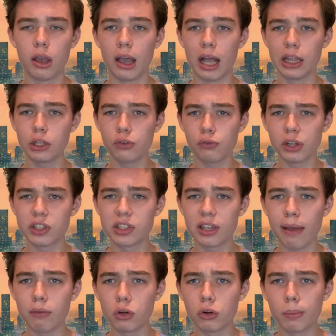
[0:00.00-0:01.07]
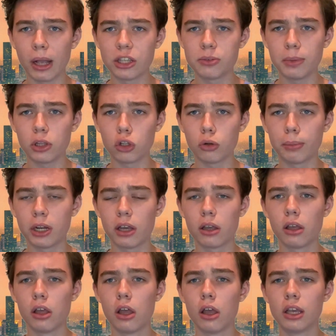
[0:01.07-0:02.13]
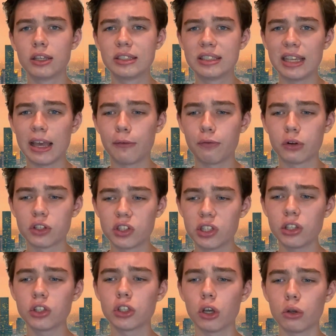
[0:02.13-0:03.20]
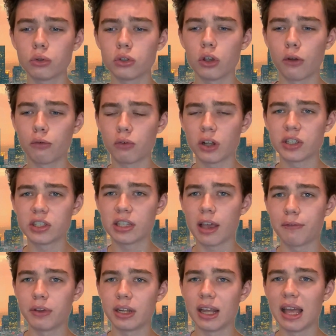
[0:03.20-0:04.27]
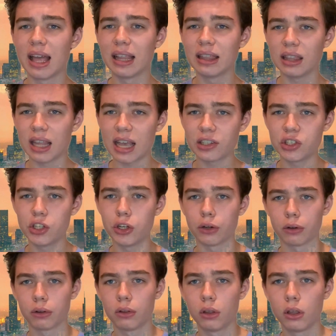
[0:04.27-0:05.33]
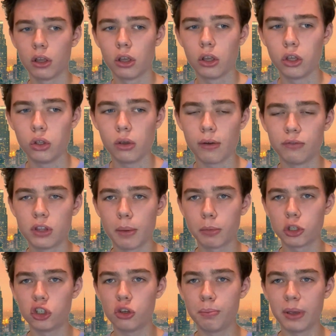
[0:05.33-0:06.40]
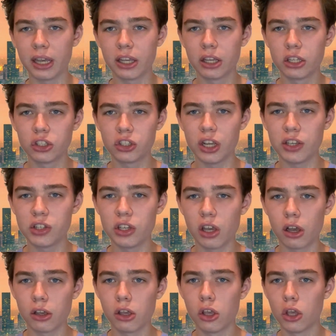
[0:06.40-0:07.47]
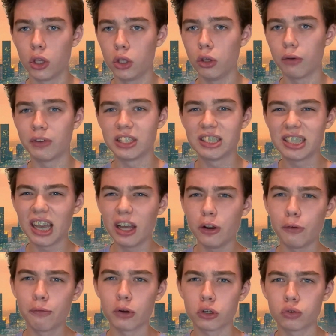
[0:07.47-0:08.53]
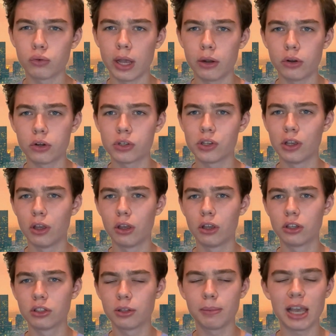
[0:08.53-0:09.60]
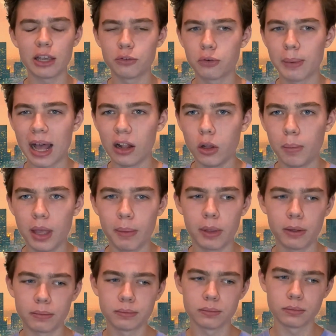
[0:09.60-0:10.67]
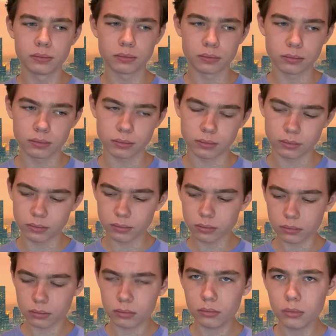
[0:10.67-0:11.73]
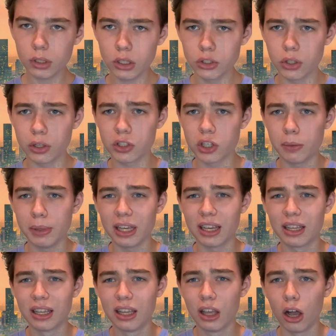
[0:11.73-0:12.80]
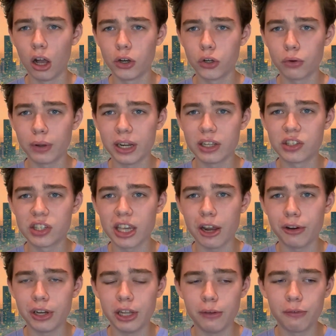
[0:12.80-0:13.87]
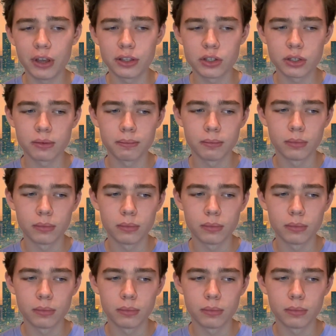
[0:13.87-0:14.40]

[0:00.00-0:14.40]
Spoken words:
And this front 7 reminds me a little bit of San Francisco's front 7 last year. You have number 2 pick Chase Young. You have a ton of first rounders. Some guys from Alabama. So this could be an underrated, scary defense.